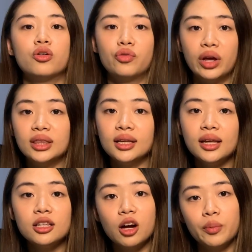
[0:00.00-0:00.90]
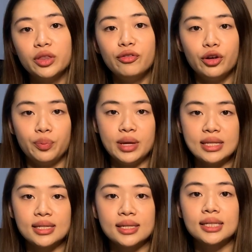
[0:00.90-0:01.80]
Rental income in the
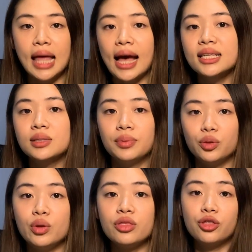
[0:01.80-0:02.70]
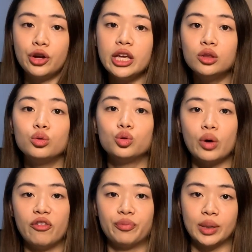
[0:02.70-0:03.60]
Philippines is taxed between 3 to
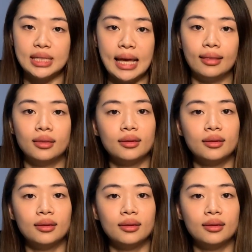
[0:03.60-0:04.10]
12 percent.